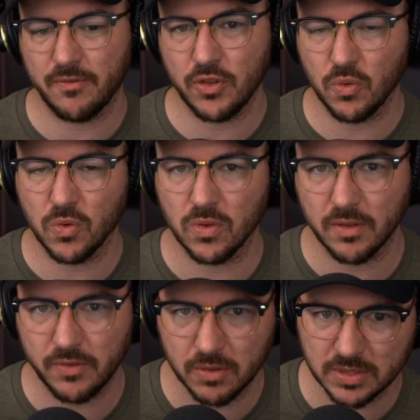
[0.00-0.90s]
fuel and
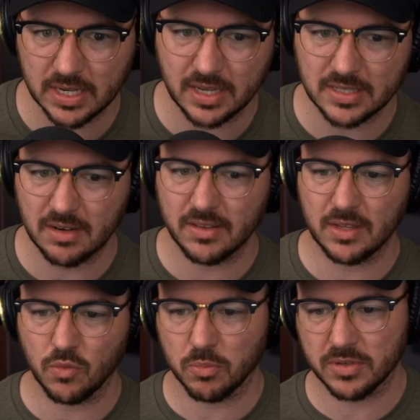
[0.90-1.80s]
the fuel tanks and
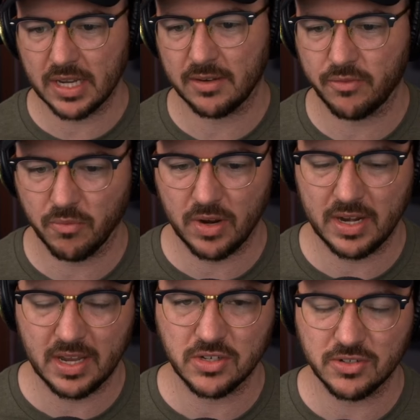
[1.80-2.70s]
everything will protect from
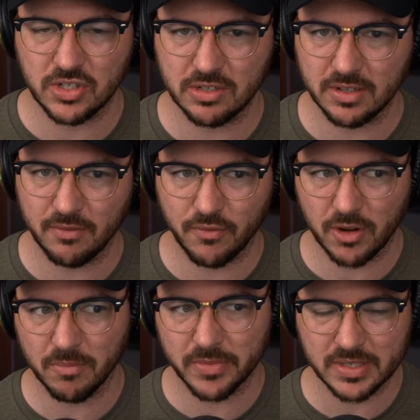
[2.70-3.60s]
radiation shielding
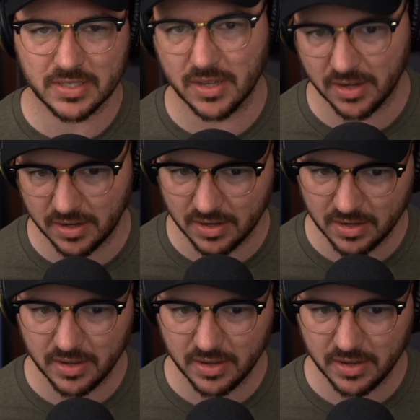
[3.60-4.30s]
from the sun.